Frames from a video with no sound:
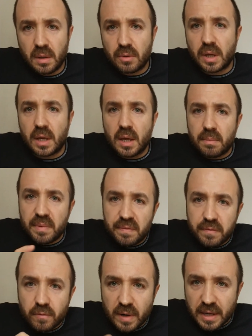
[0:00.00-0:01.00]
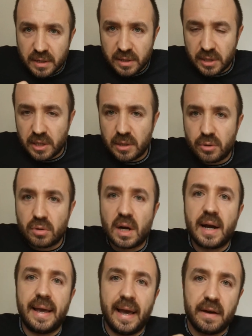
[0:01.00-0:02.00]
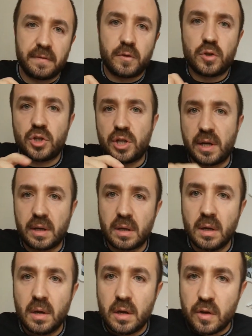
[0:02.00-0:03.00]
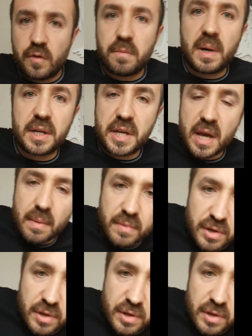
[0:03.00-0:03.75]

Okay, before I continue, I have to check if my camera